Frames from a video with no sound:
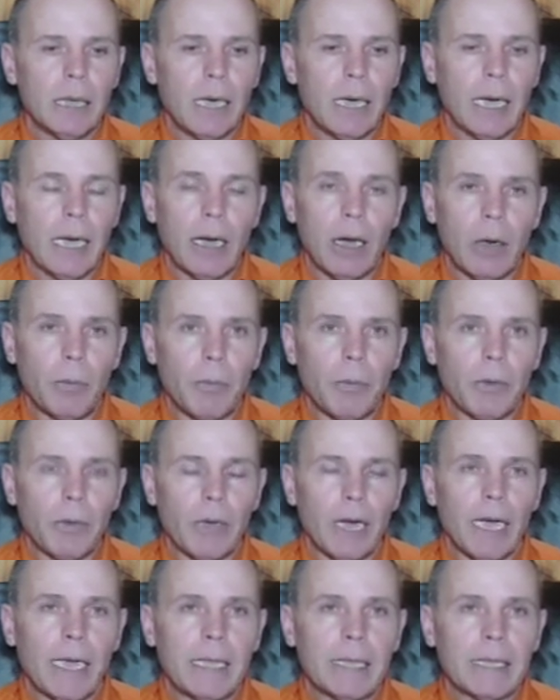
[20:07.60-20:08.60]
I hope you
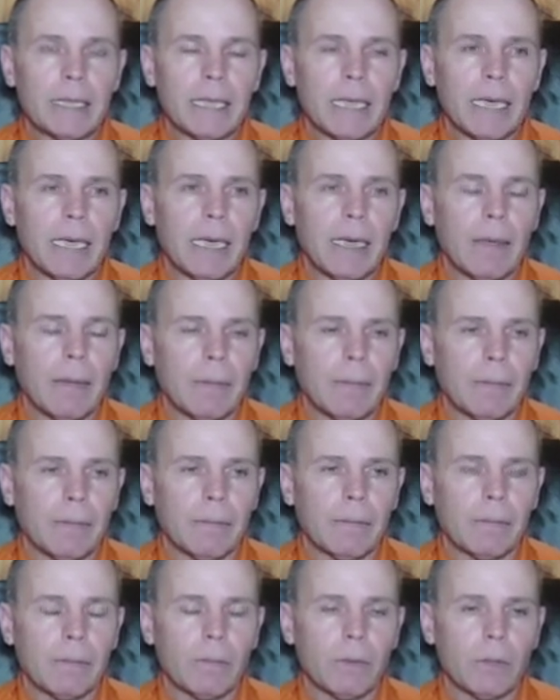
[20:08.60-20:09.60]
guys
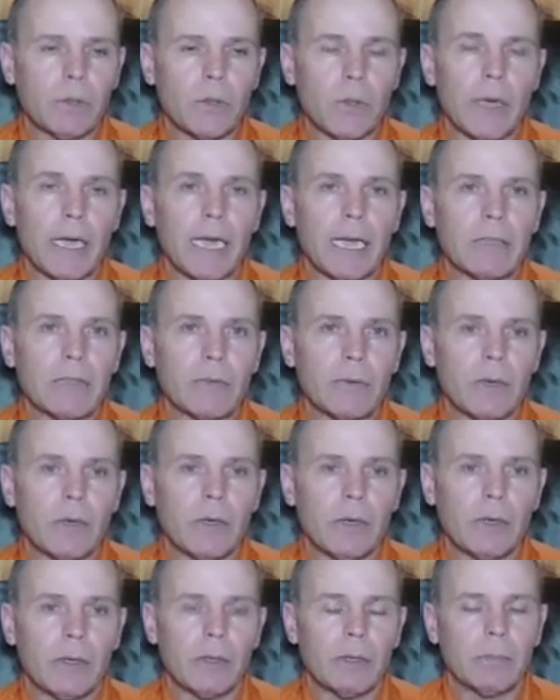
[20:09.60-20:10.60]
will join us
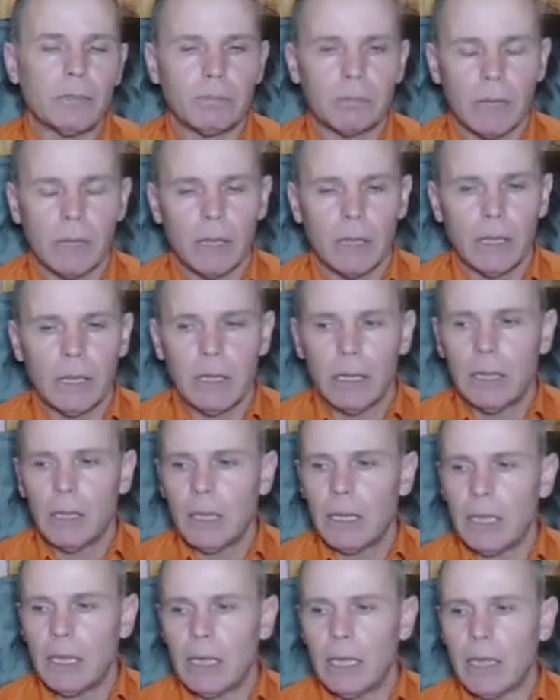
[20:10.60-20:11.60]
for
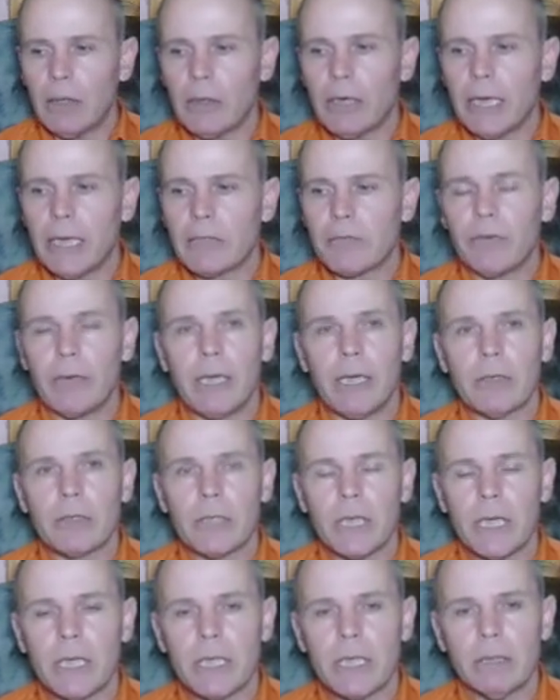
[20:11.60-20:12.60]
our next video
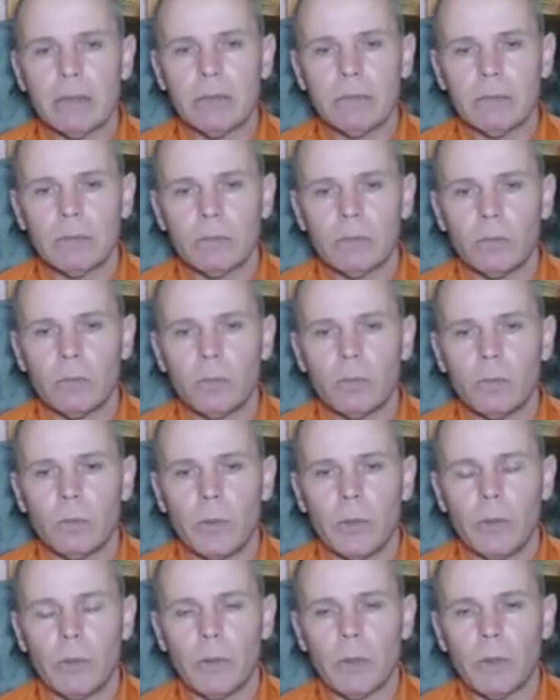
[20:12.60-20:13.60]
session.
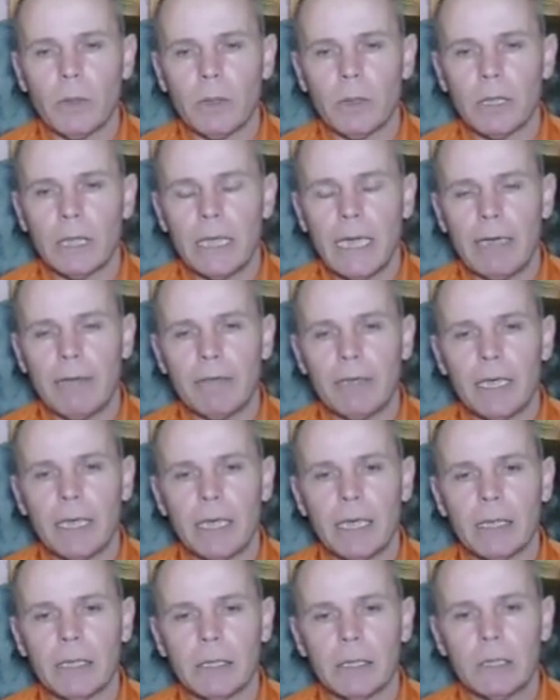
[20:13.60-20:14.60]
We will
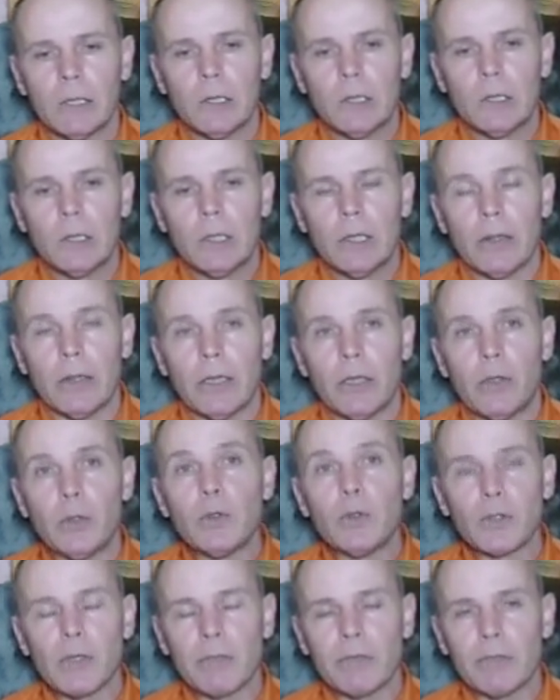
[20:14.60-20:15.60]
cover the
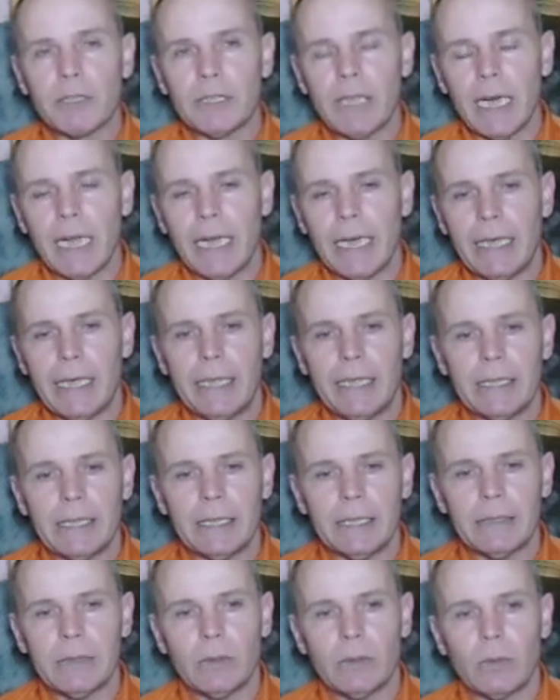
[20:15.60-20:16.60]
tools of the trade,
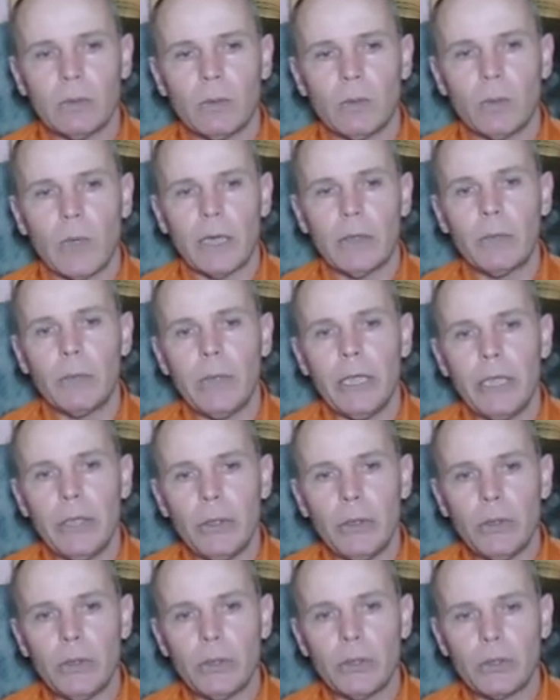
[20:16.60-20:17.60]
what we
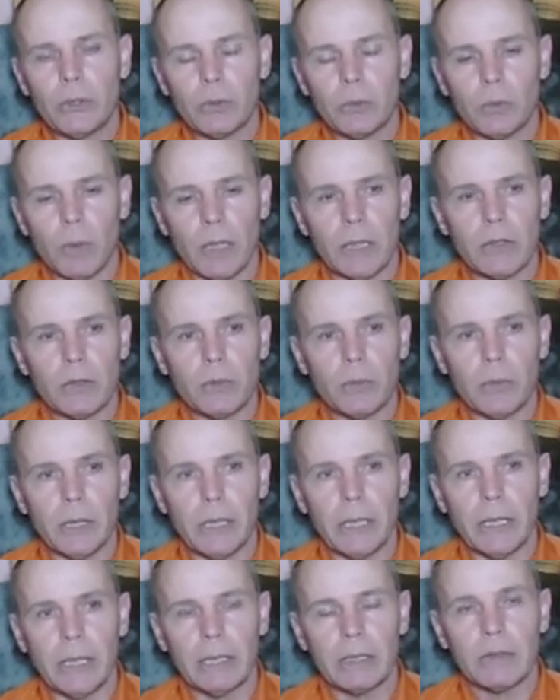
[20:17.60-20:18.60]
use once
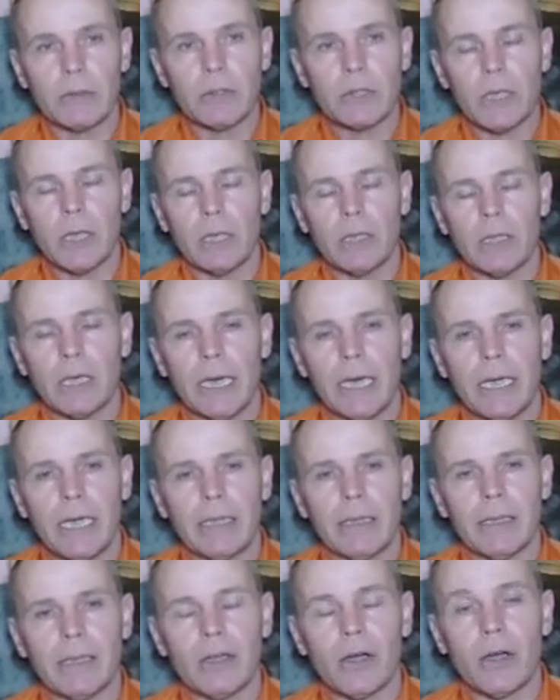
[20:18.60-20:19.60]
we start
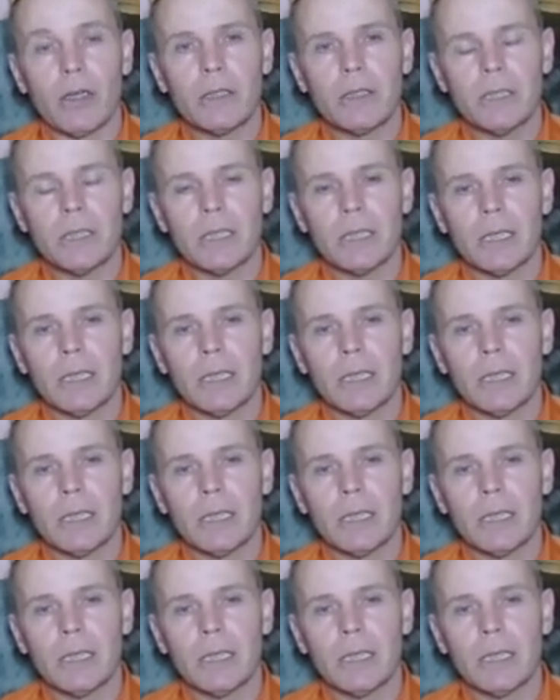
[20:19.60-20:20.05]
training the dogs,